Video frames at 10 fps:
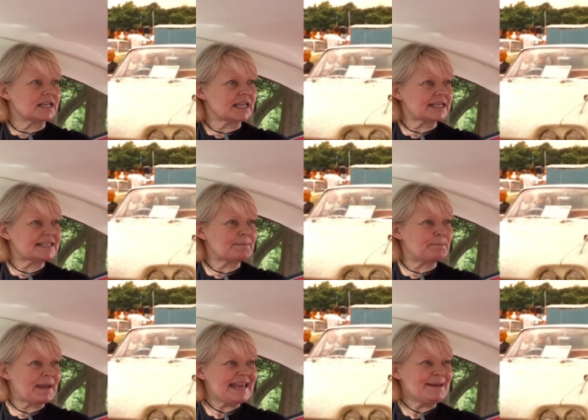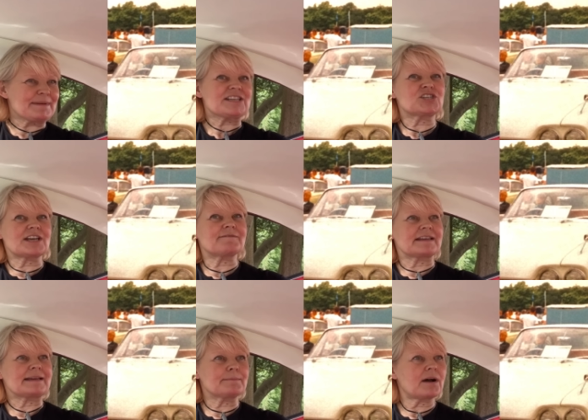that's a baby
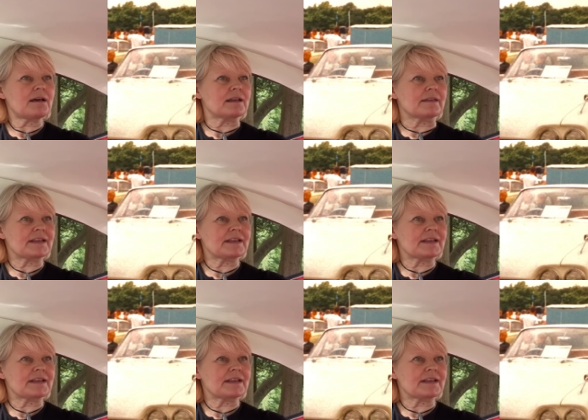Chevy Impala.